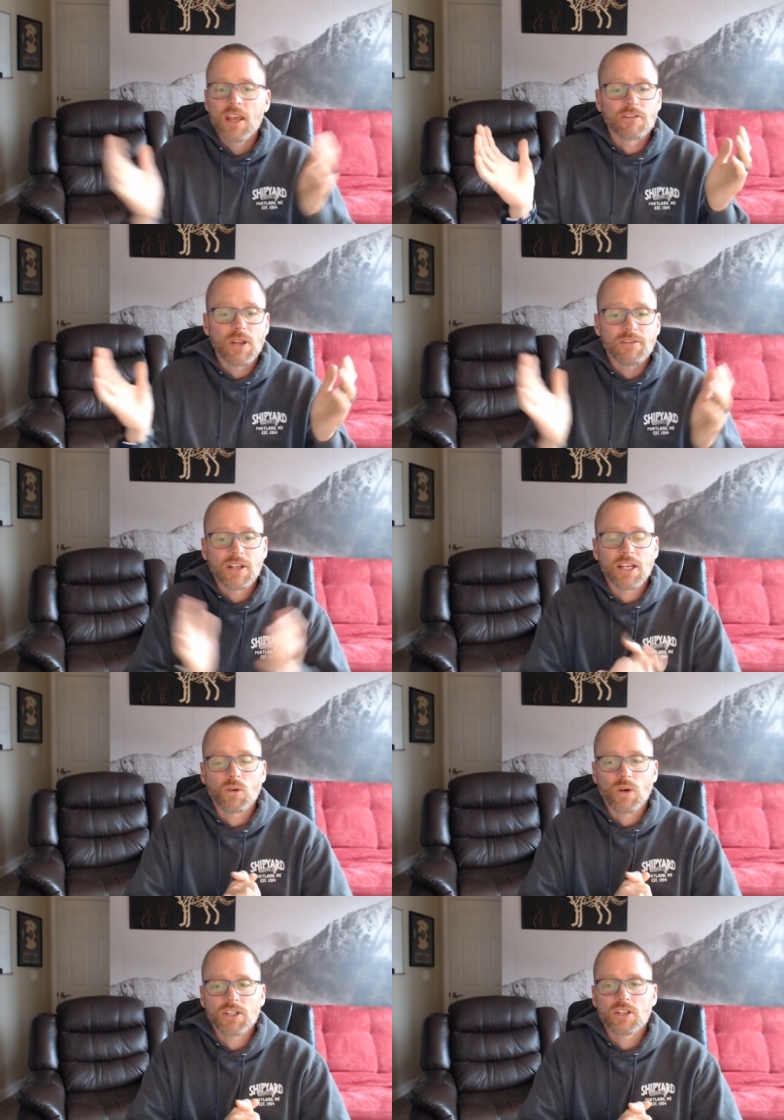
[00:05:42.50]
if you have any
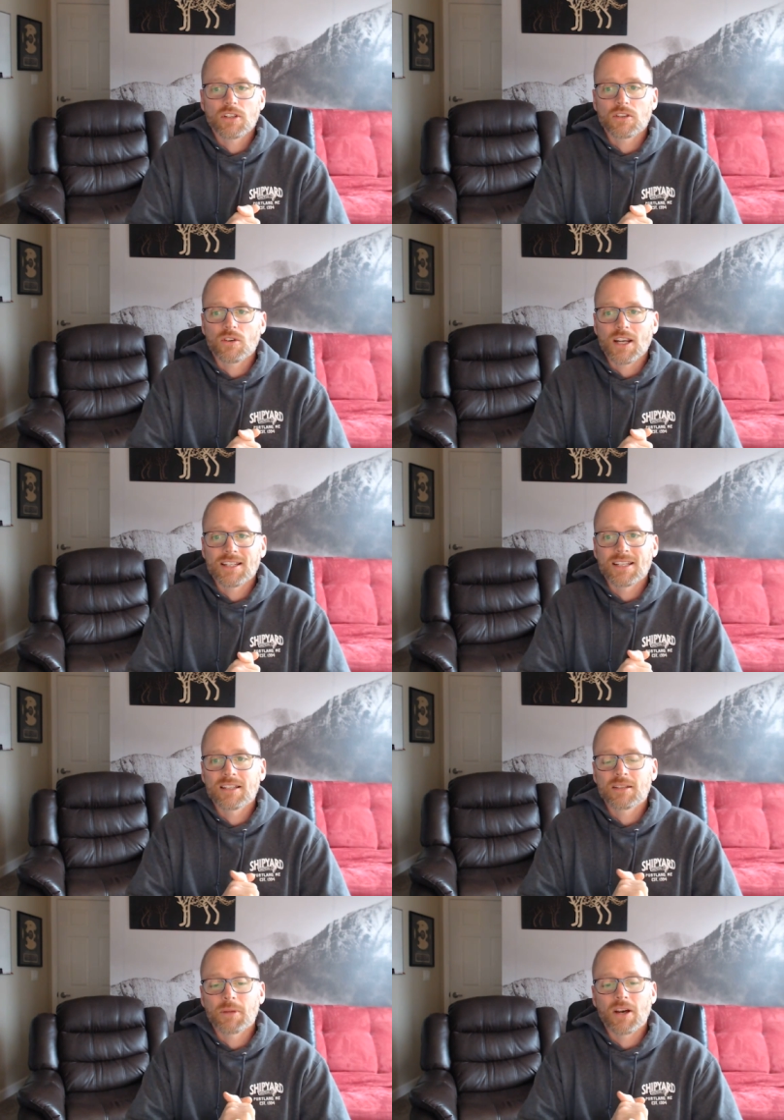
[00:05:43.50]
questions or
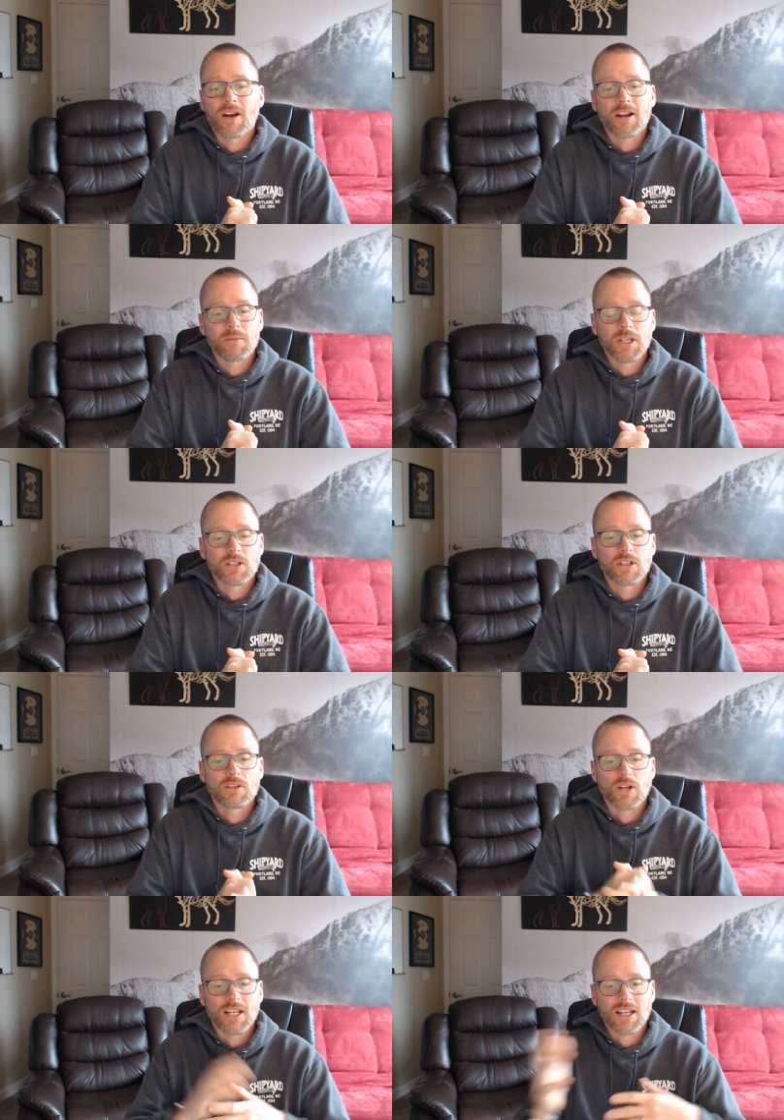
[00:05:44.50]
ideas about
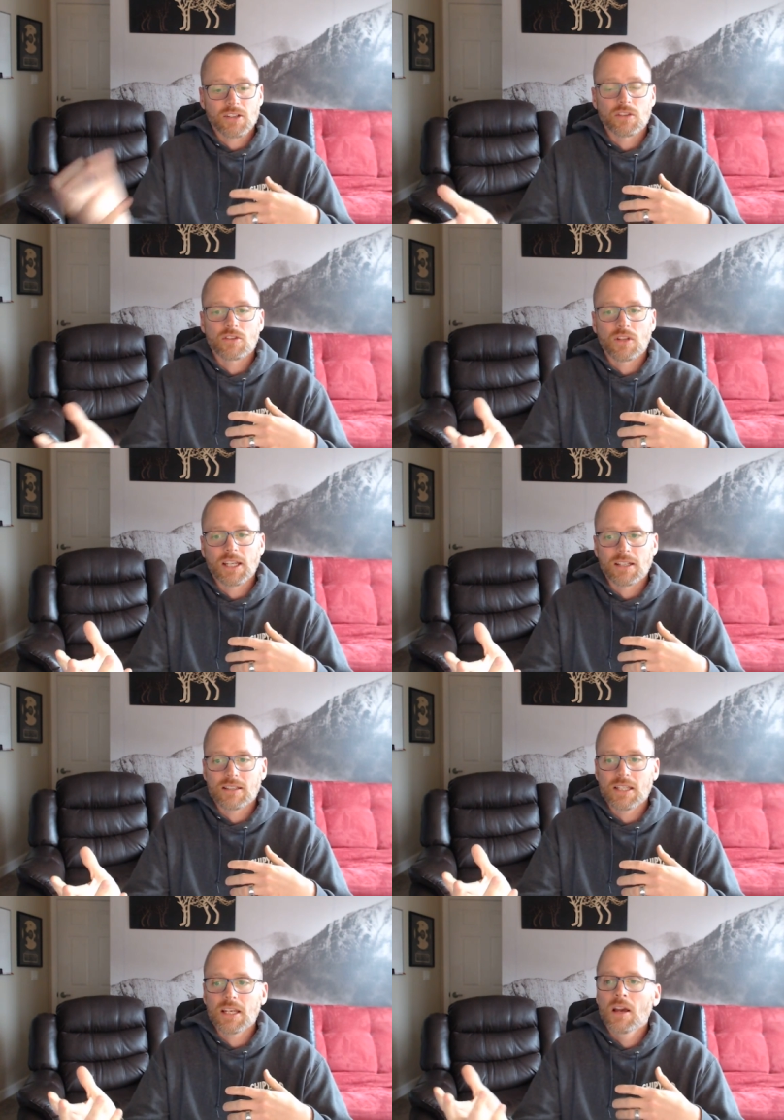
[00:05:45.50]
automations or connections you'd like to
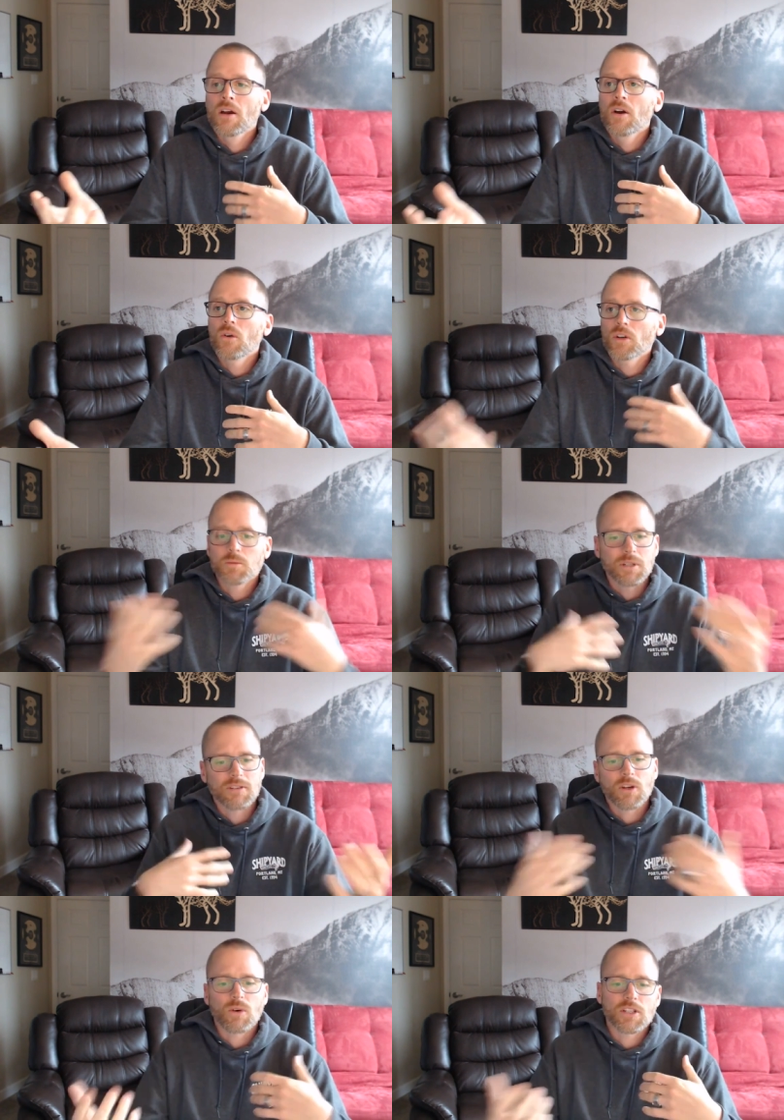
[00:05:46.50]
see, or
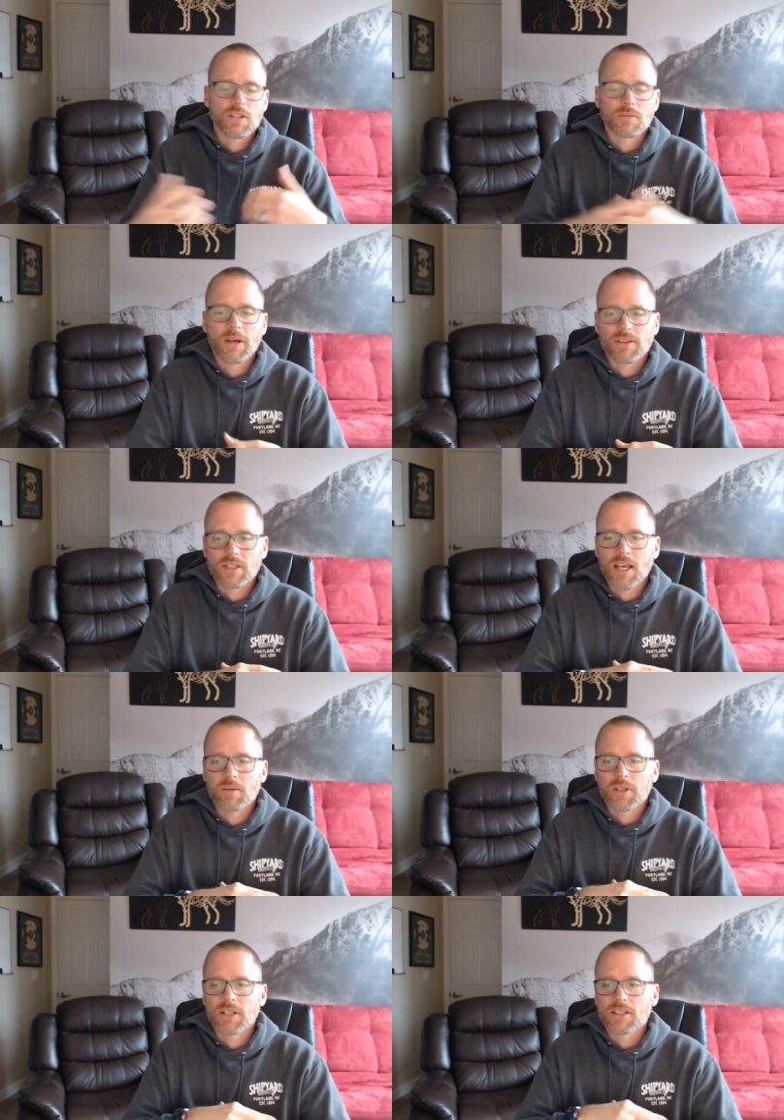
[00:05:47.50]
specific questions about the
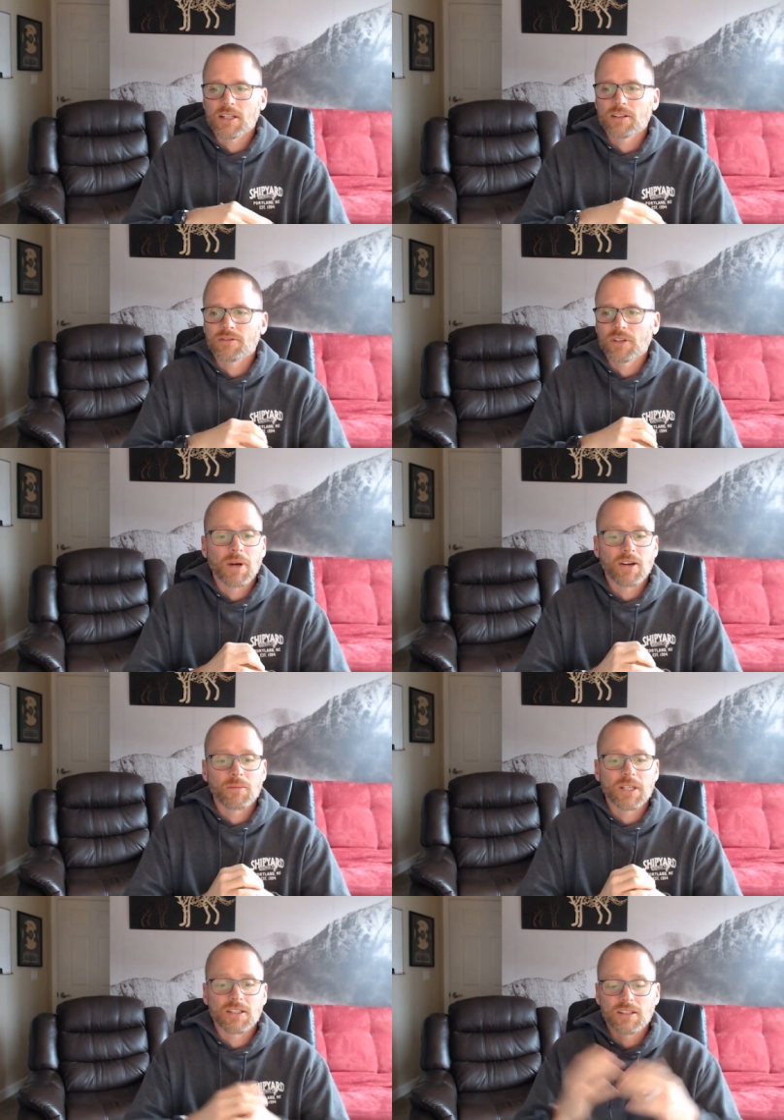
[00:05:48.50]
tablet itself, by all
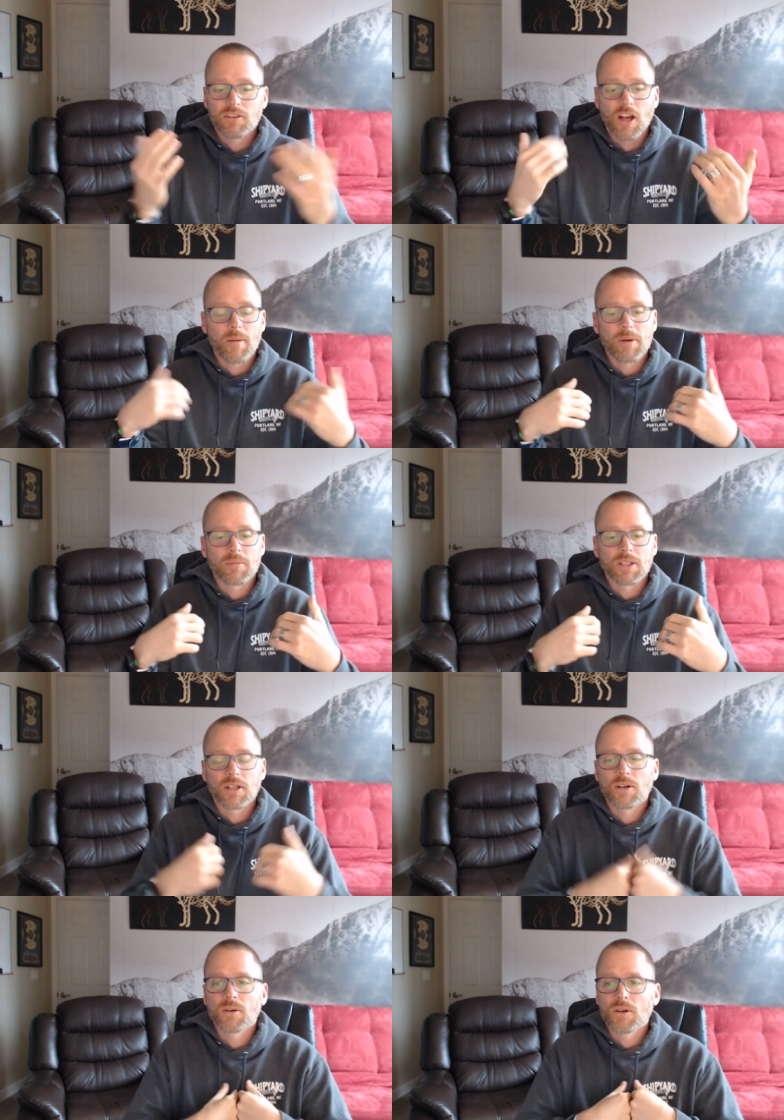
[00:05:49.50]
means, leave a comment
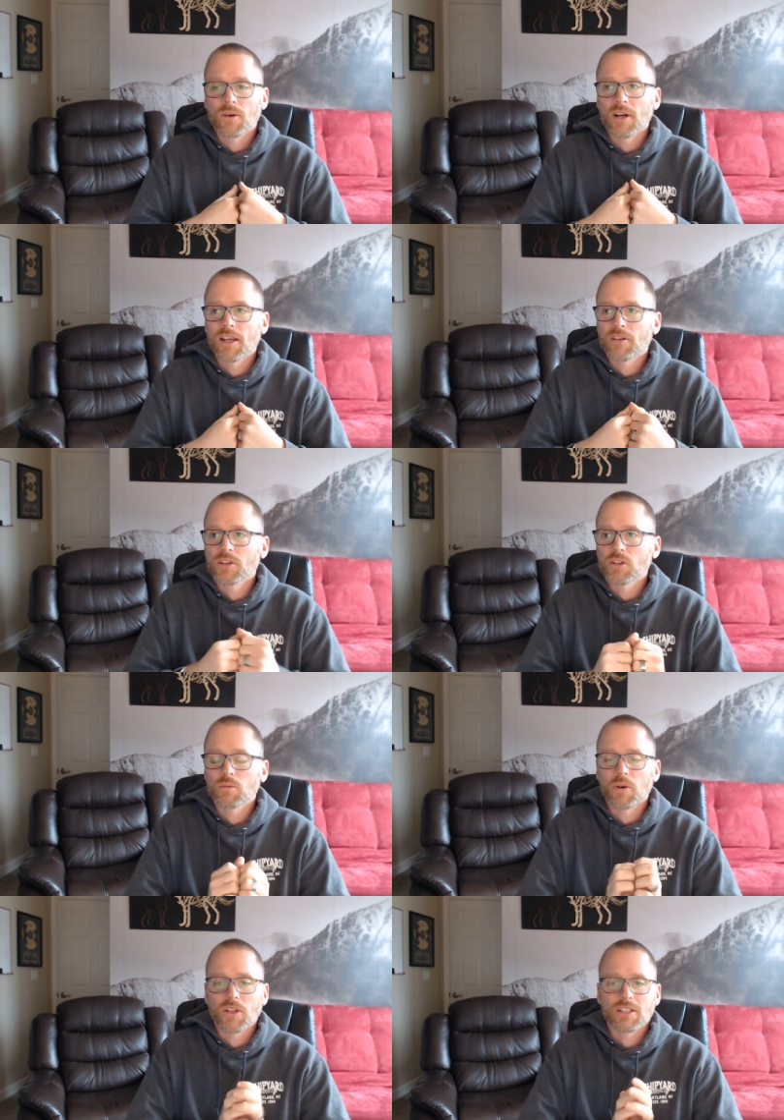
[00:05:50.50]
below or head over
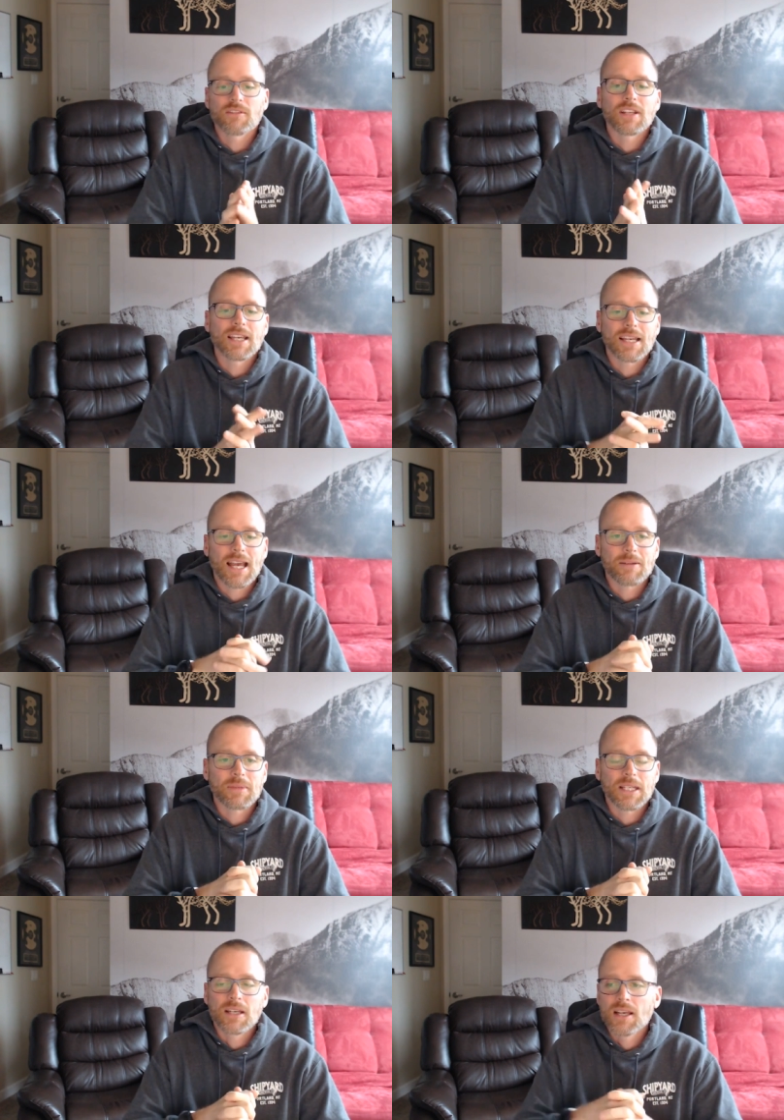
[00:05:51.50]
to Productivity
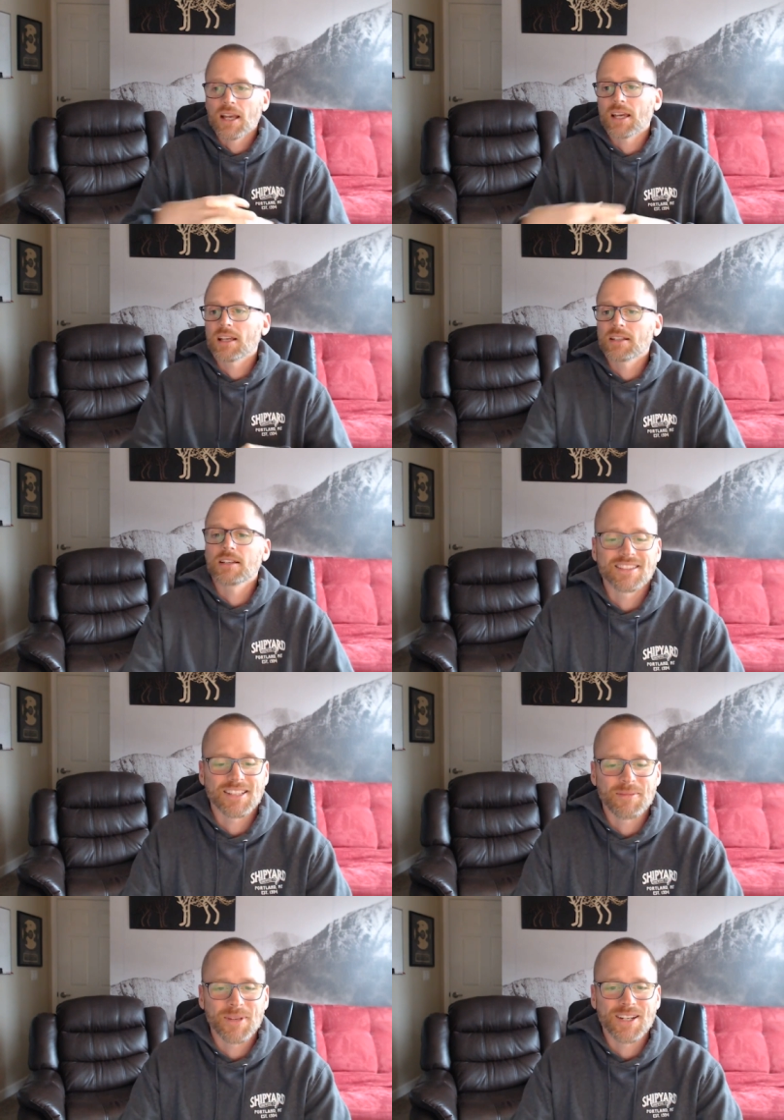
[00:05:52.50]
Academy and
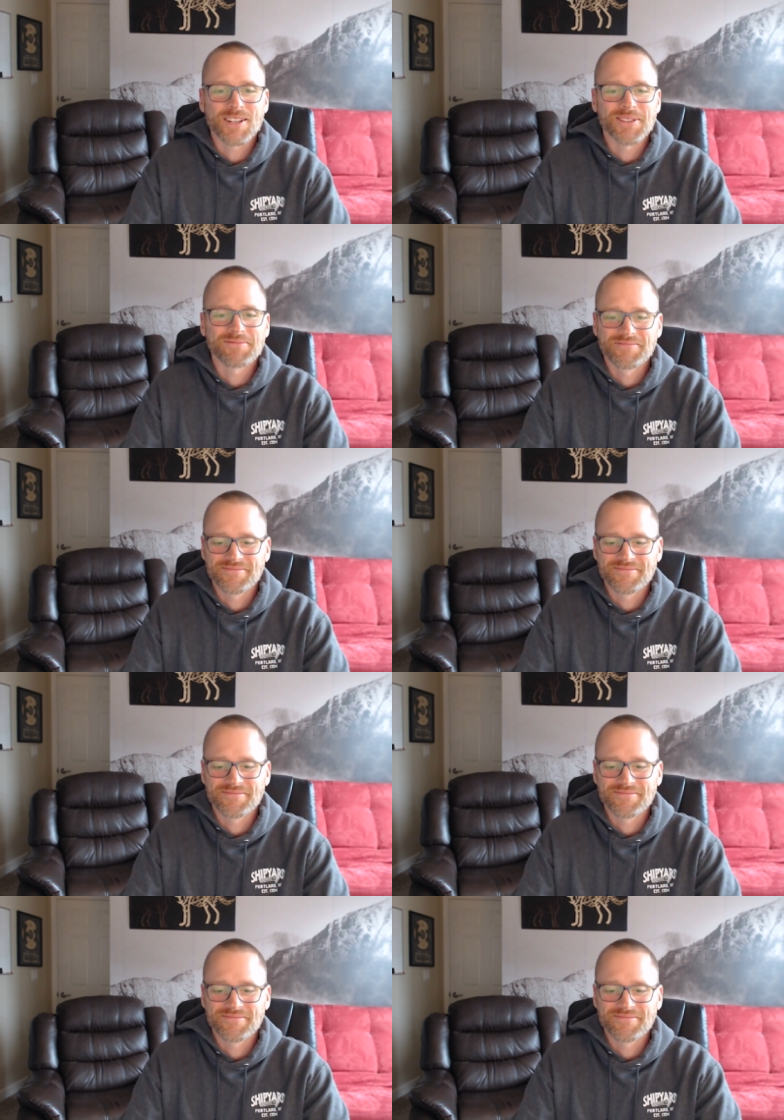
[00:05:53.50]
let me know.